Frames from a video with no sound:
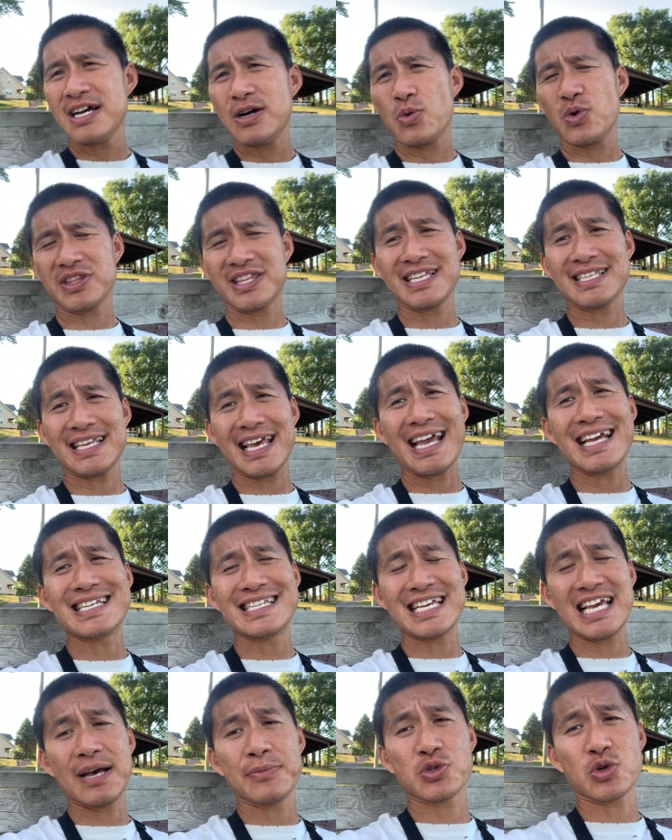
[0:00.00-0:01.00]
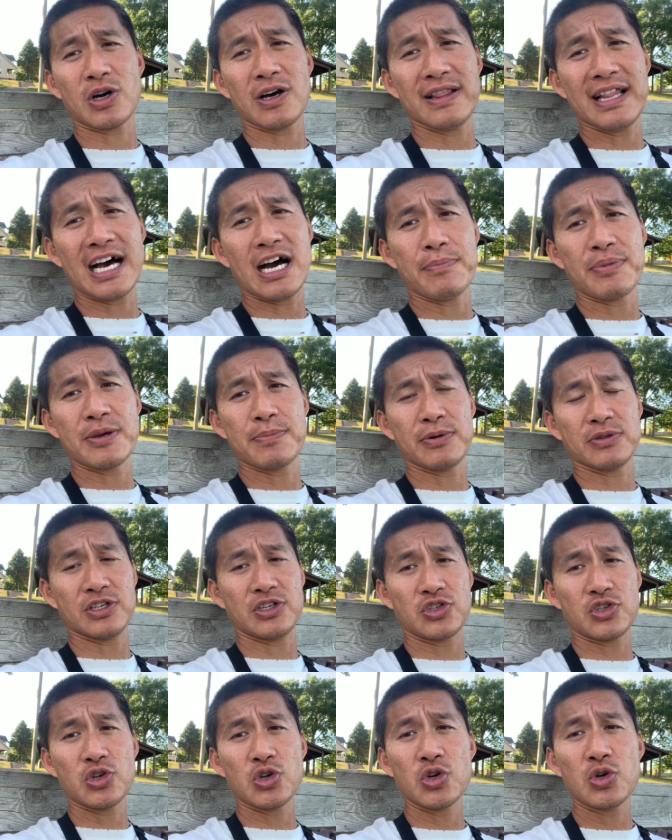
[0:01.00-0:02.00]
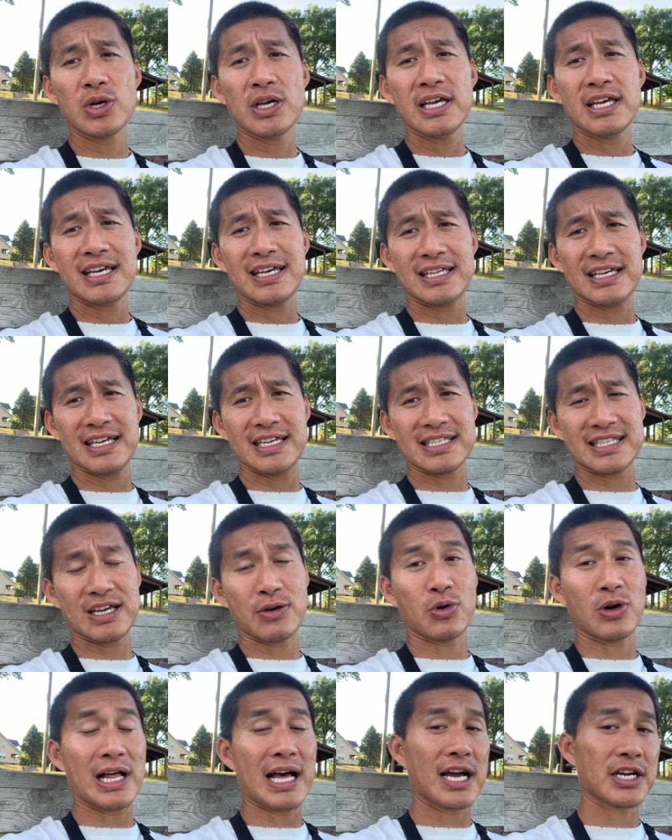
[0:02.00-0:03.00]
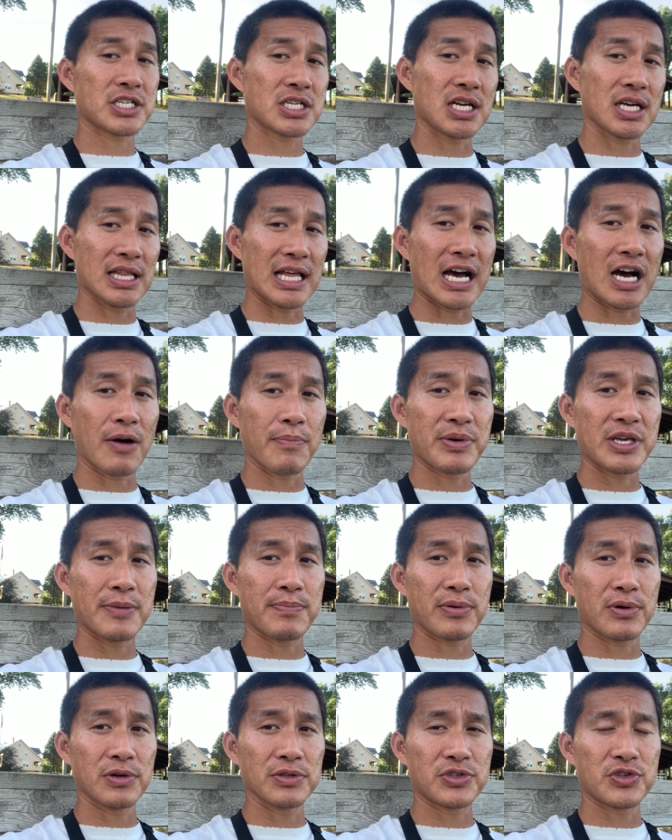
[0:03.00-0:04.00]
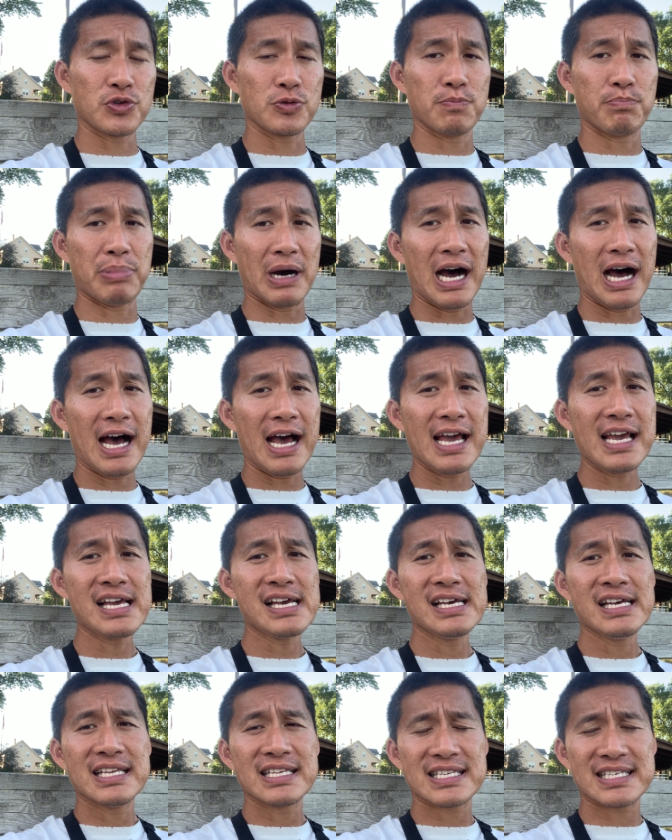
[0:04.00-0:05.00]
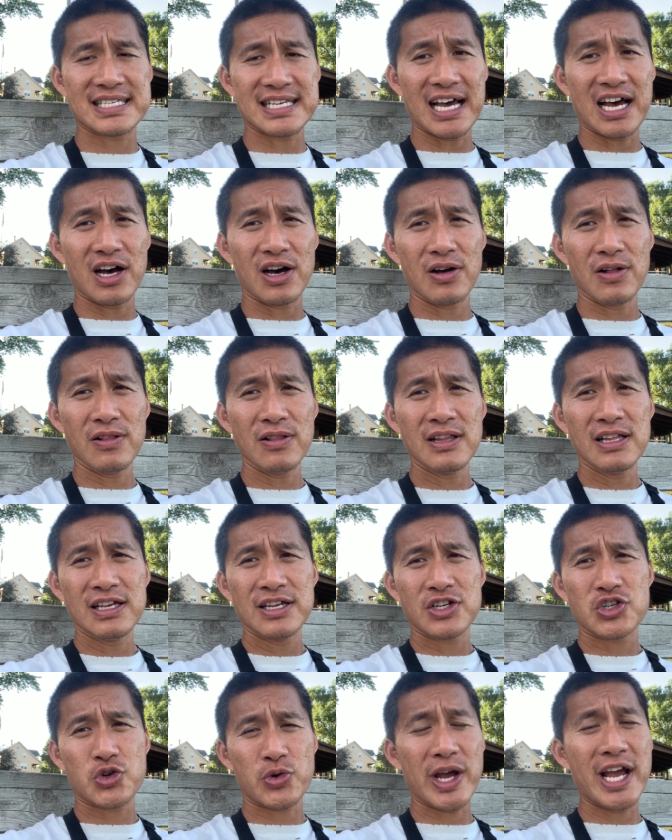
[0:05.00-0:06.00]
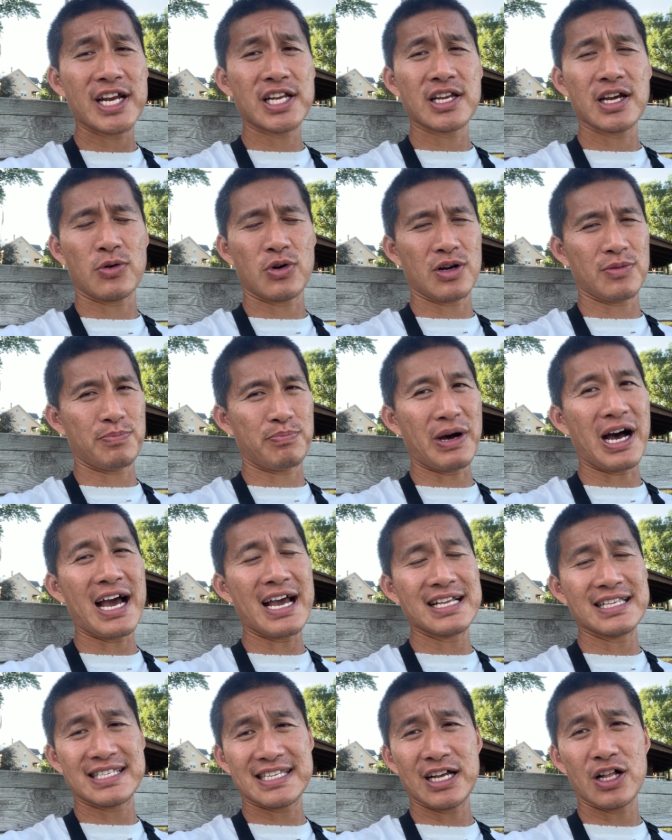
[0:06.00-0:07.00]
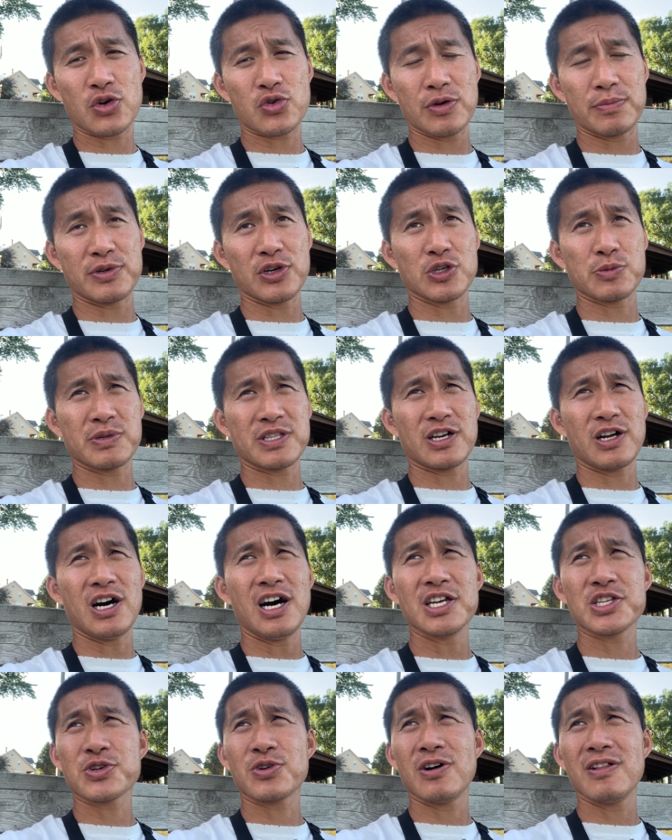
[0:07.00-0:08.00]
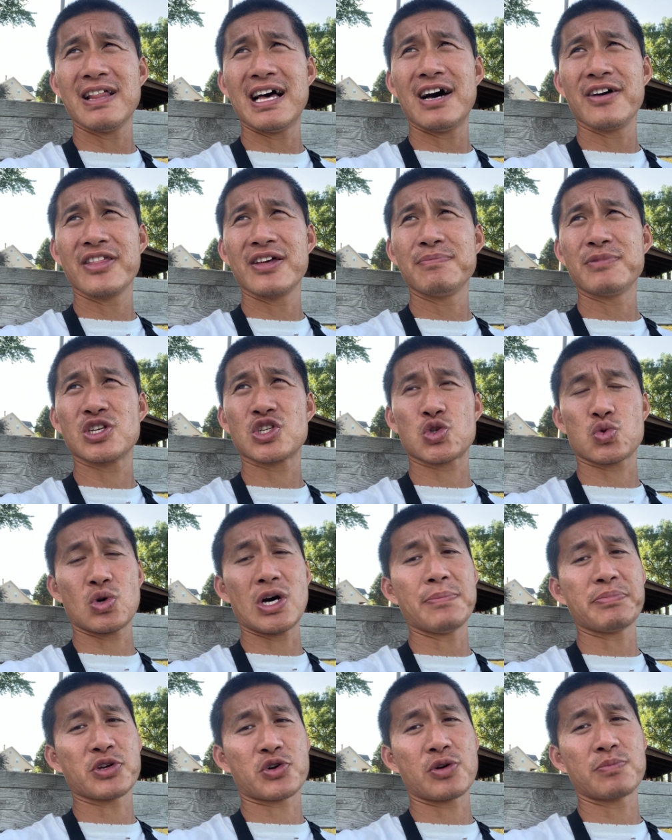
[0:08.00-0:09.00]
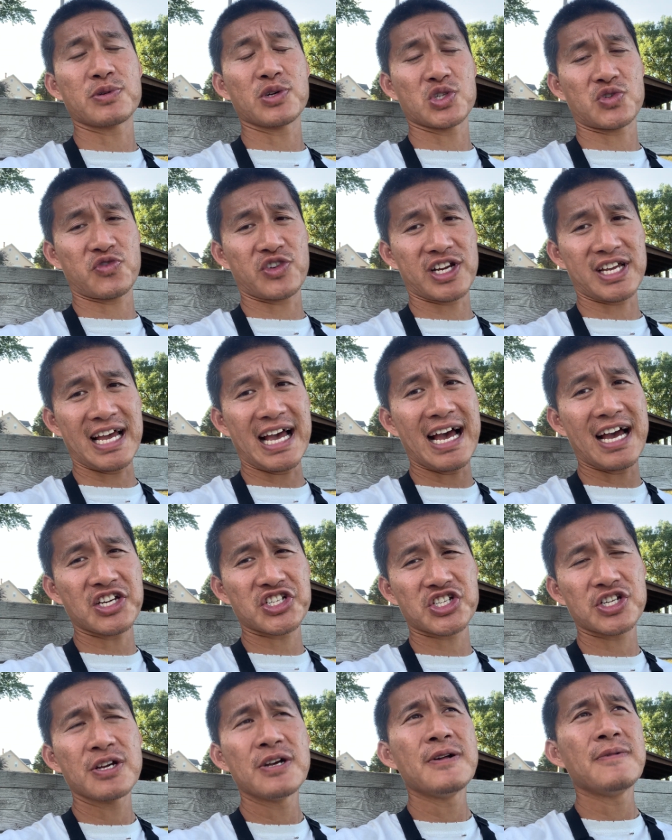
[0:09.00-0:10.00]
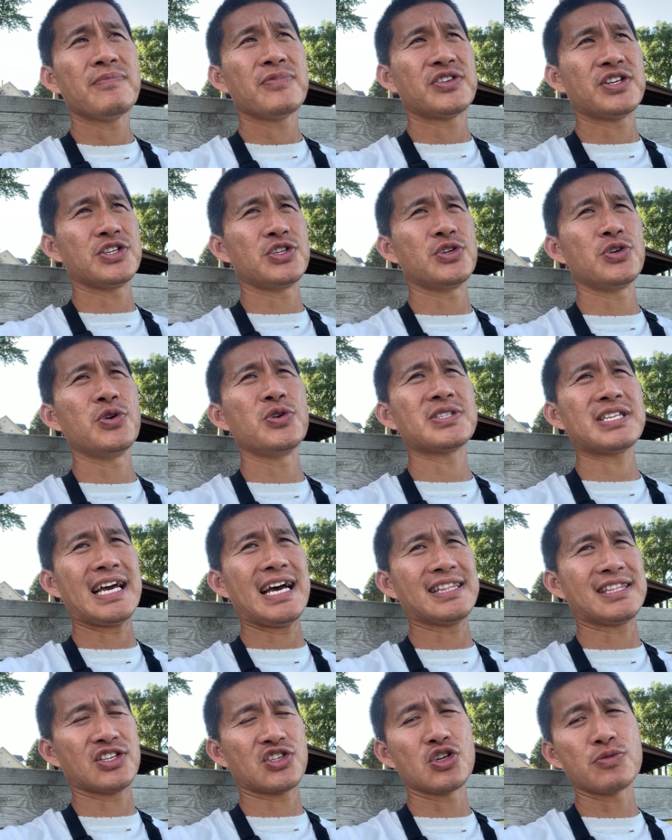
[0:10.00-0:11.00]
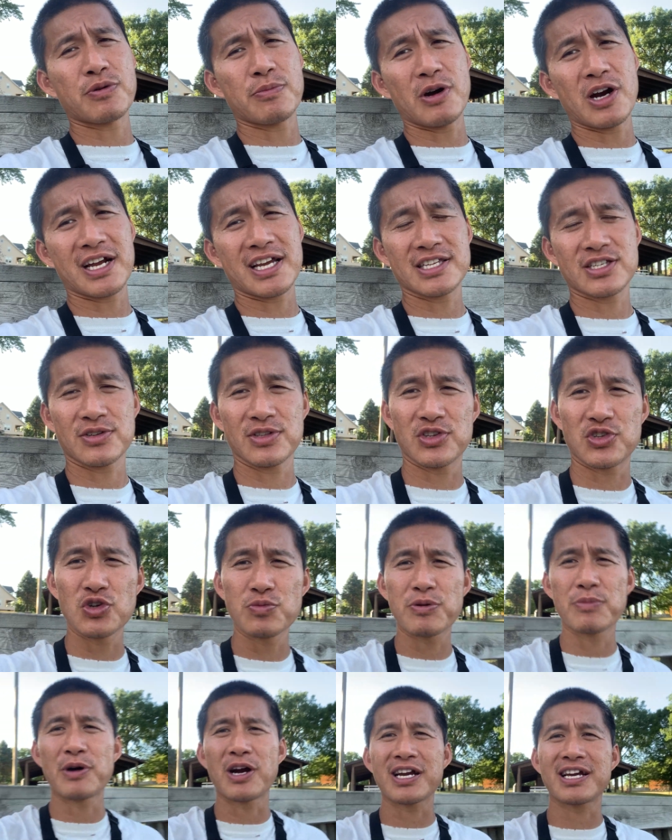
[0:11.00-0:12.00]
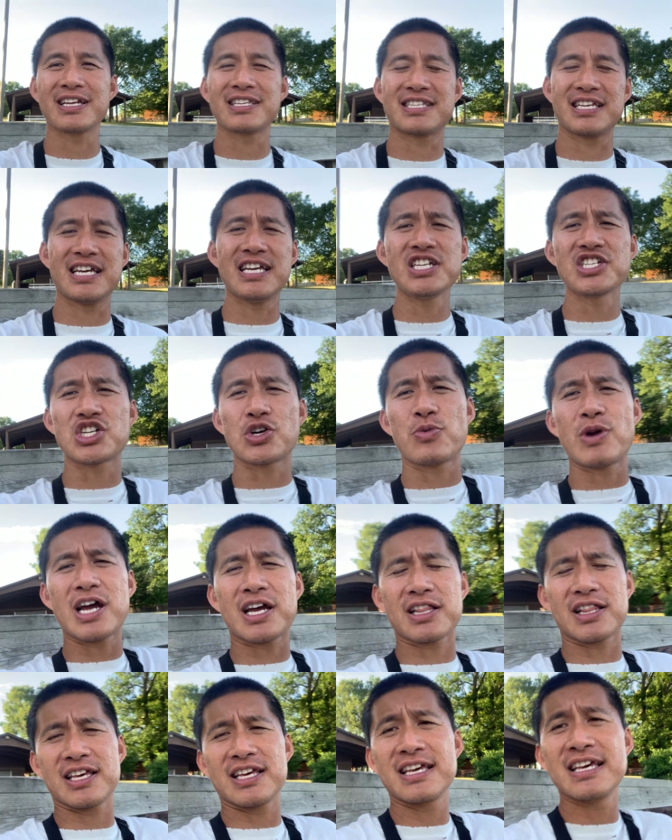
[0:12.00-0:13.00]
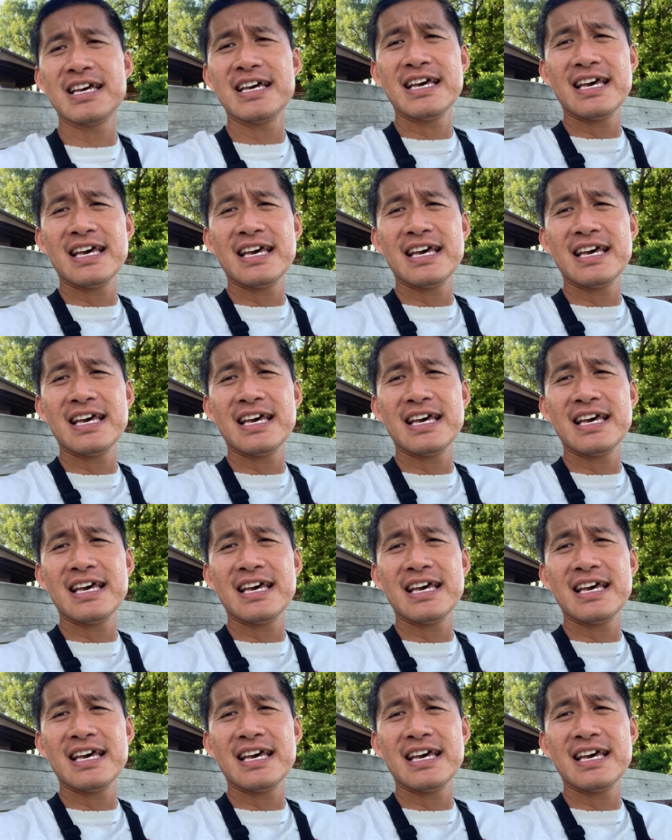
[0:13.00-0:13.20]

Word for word: What these ATMs will allow people to do is they will actually allow people to buy, sell, trade, well buy and sell cryptos, but they'll also allow them to swap the cryptos for cash to use at the supermarket. So the supermarket is indirectly